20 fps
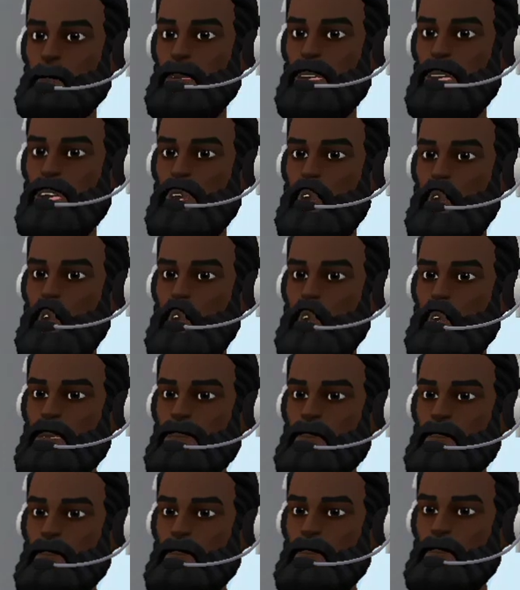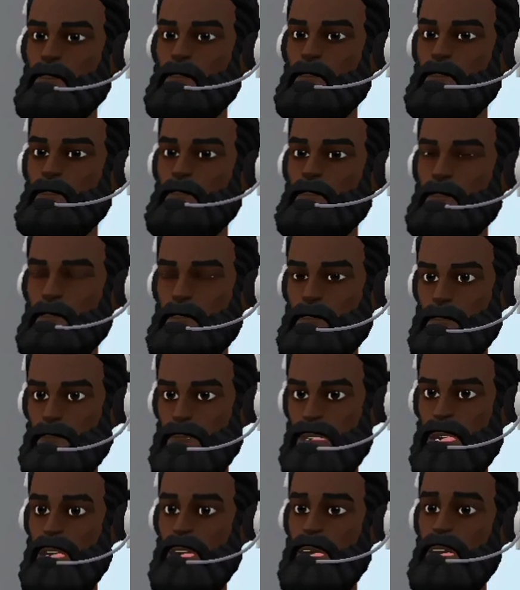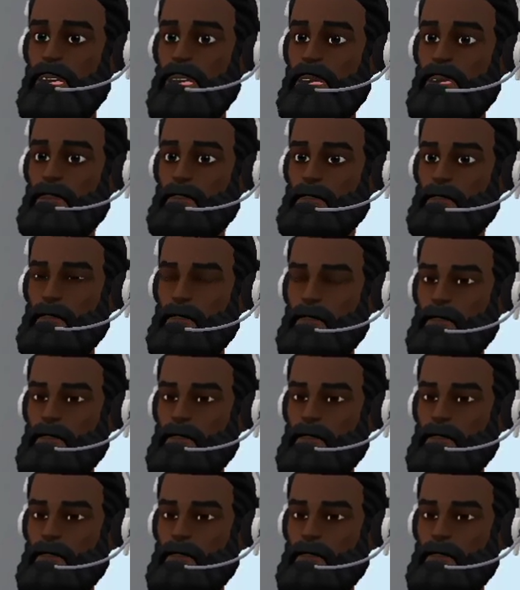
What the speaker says: And yours. For years.